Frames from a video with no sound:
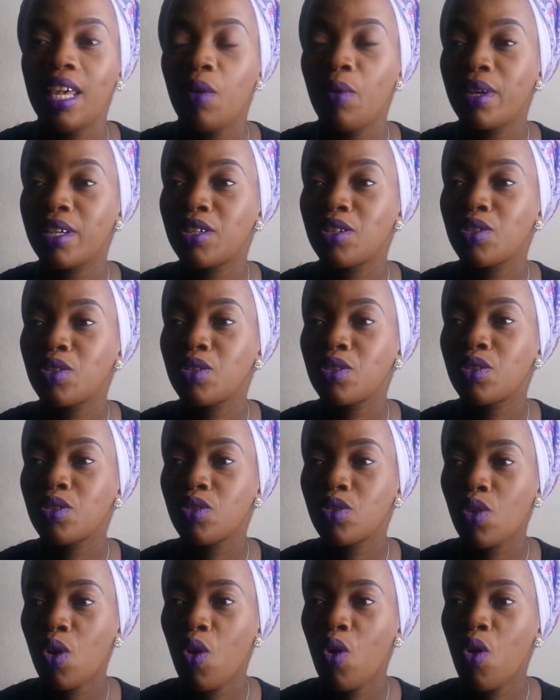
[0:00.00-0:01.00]
was
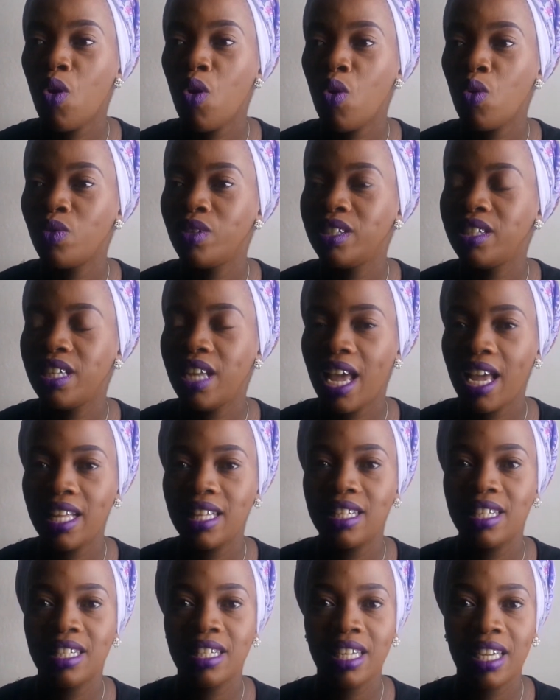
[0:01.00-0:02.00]
so
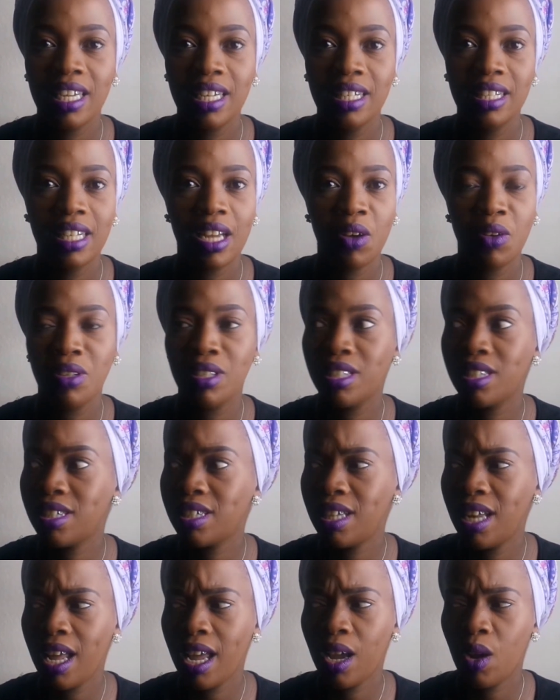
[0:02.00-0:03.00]
light skinned. I was
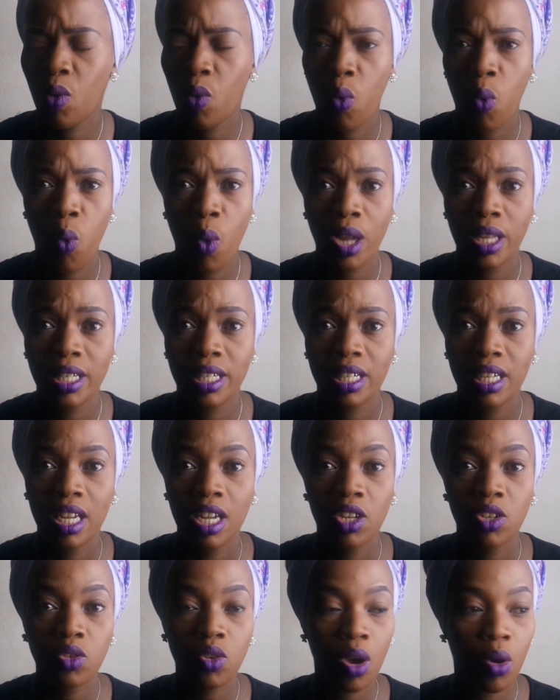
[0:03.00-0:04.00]
just like, what?
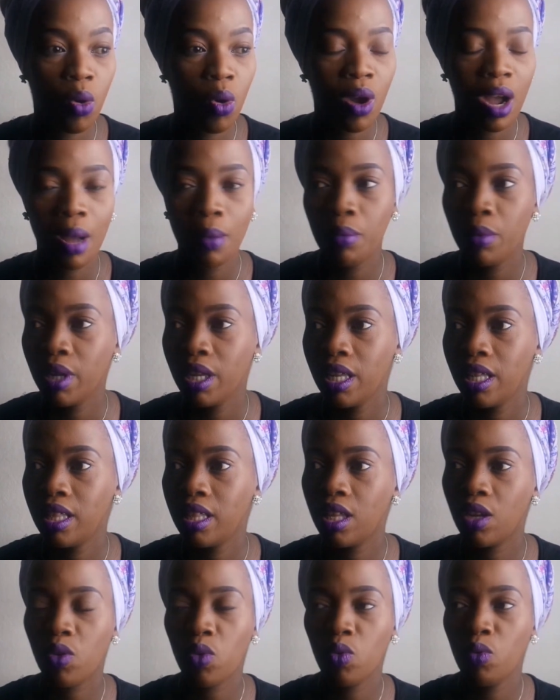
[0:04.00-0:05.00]
So I woke up in
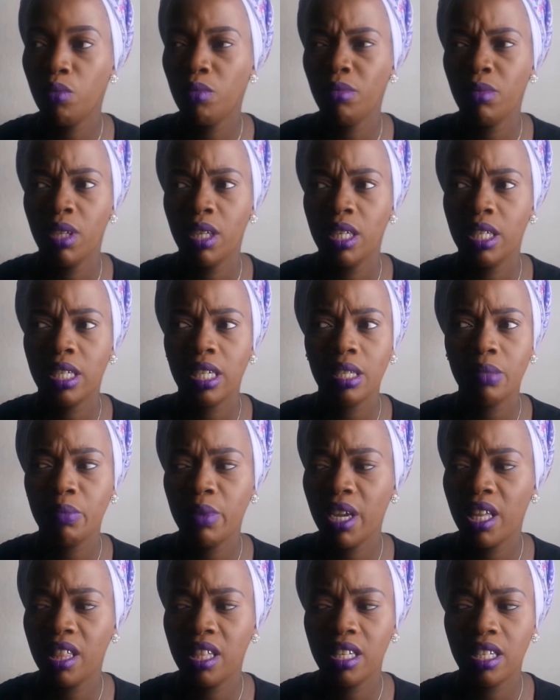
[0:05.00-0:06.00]
the room, just
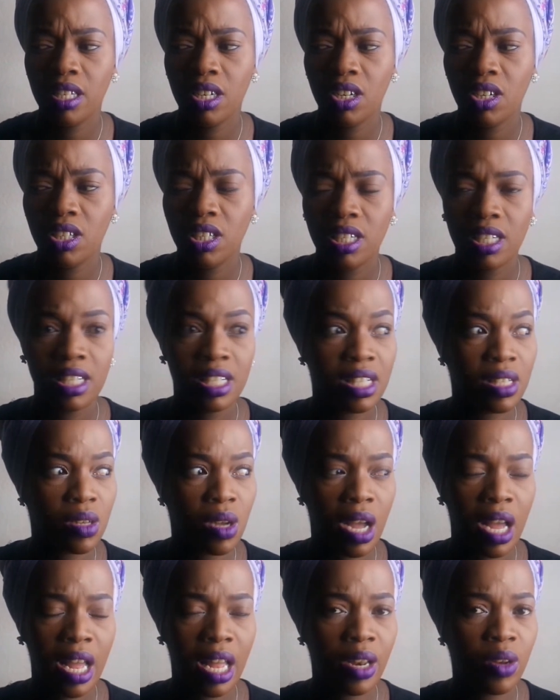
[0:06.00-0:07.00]
me and these nurses.
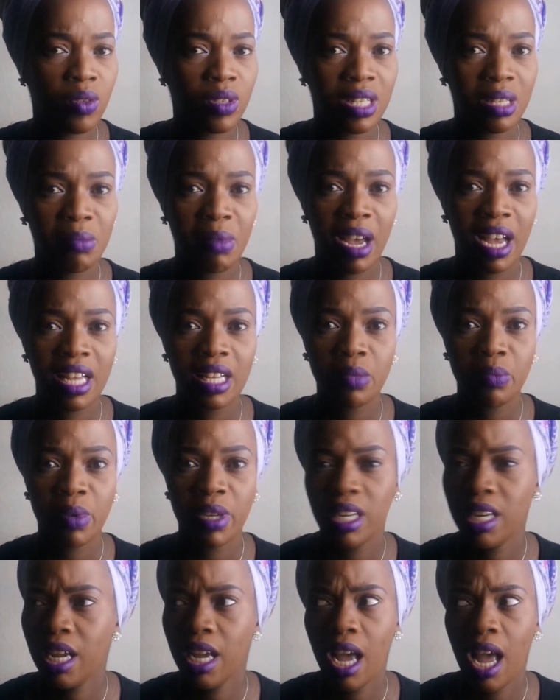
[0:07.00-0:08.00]
I don't see my
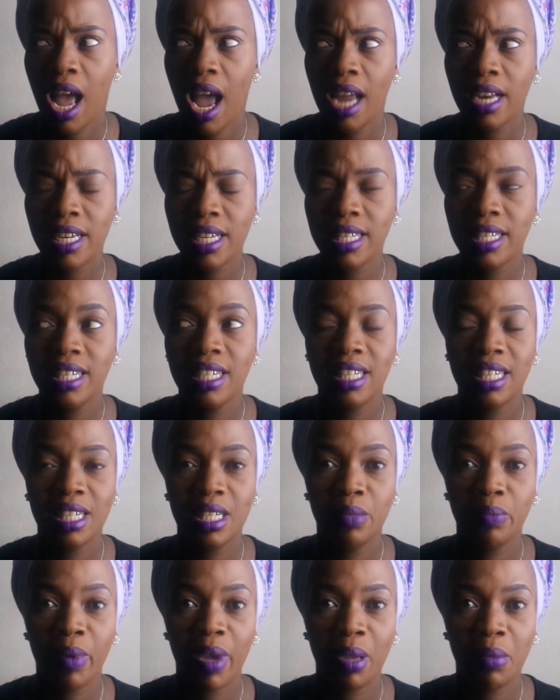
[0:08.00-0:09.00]
husband. I just see
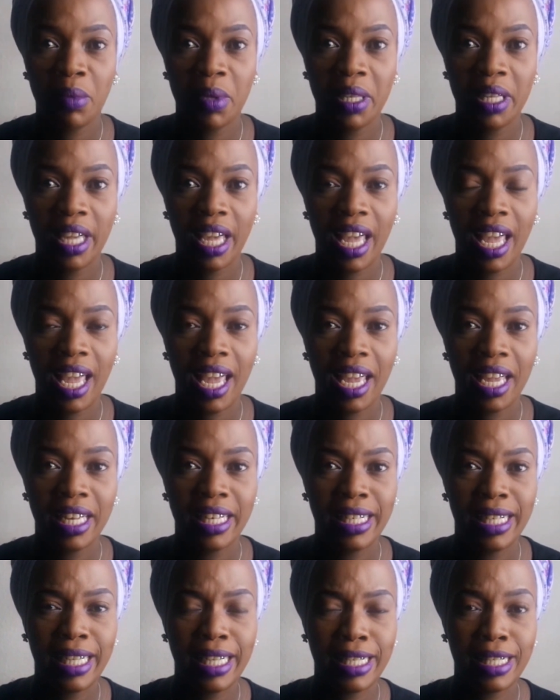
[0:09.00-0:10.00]
this baby,
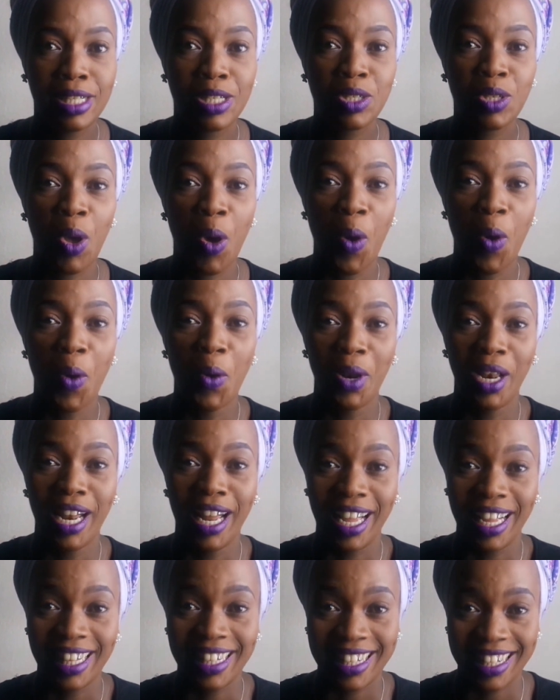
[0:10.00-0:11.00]
and he's so
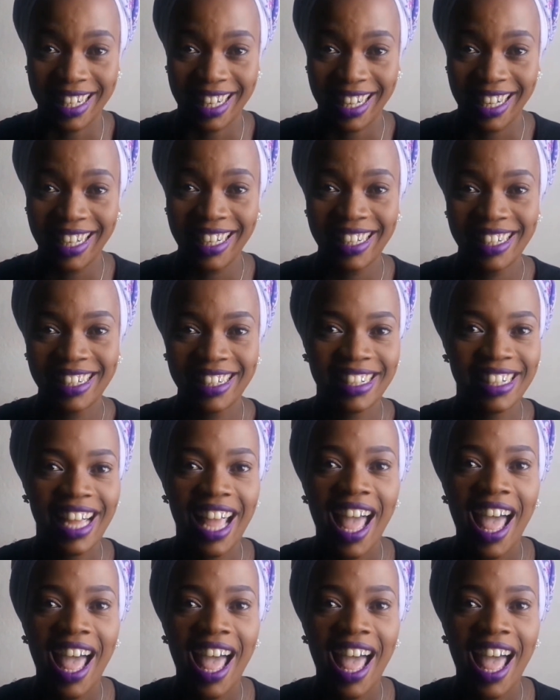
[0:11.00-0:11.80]
light skinned.